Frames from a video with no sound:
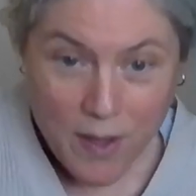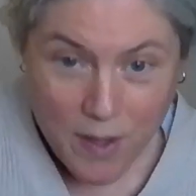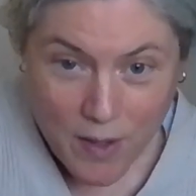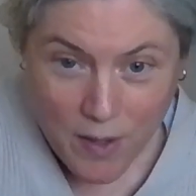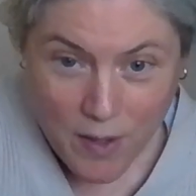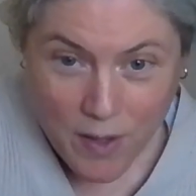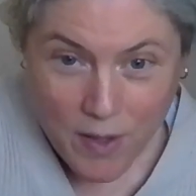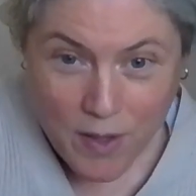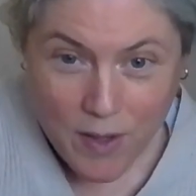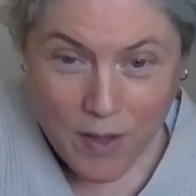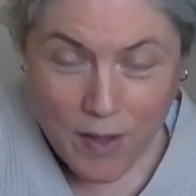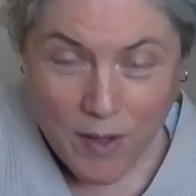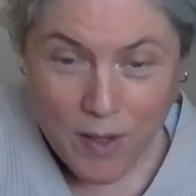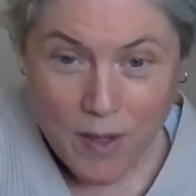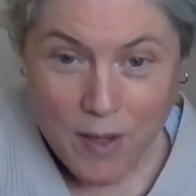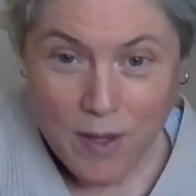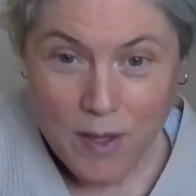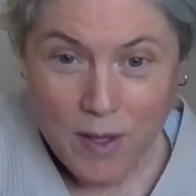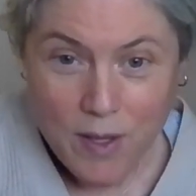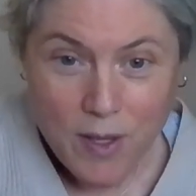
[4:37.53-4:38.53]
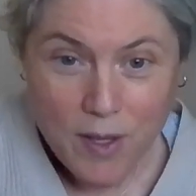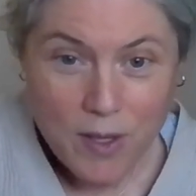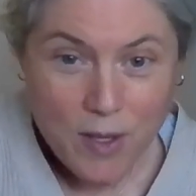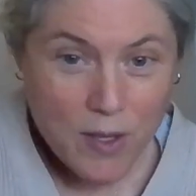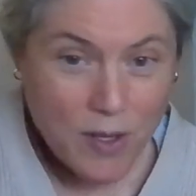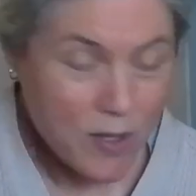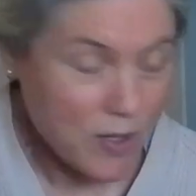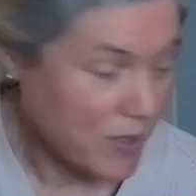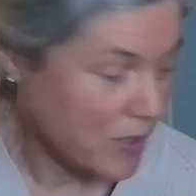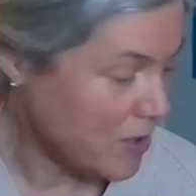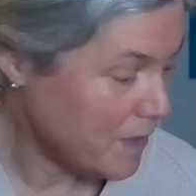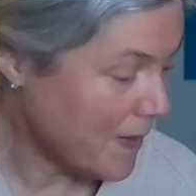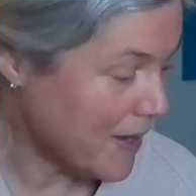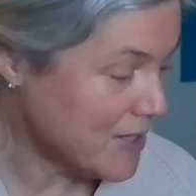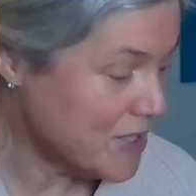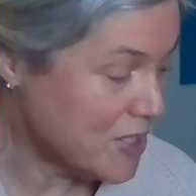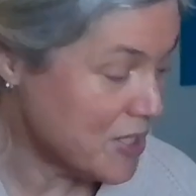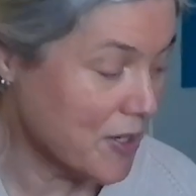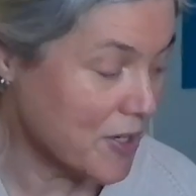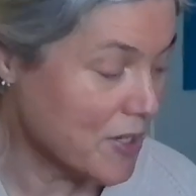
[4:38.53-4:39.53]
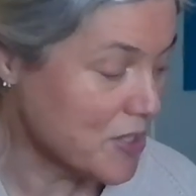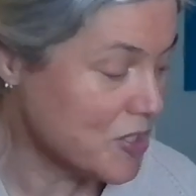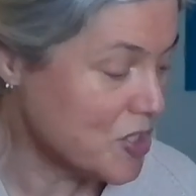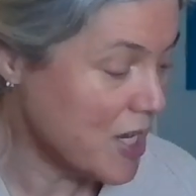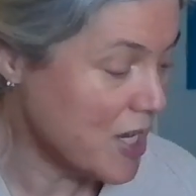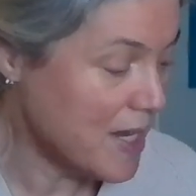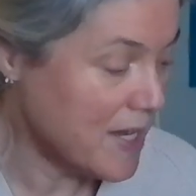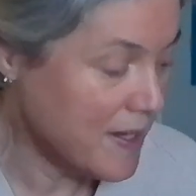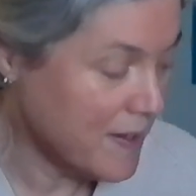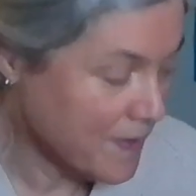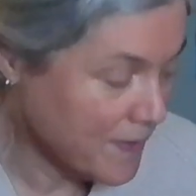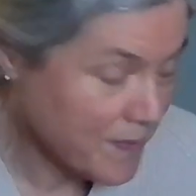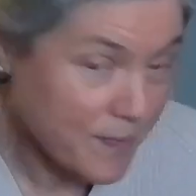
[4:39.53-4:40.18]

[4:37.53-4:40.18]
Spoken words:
We've actually got a G.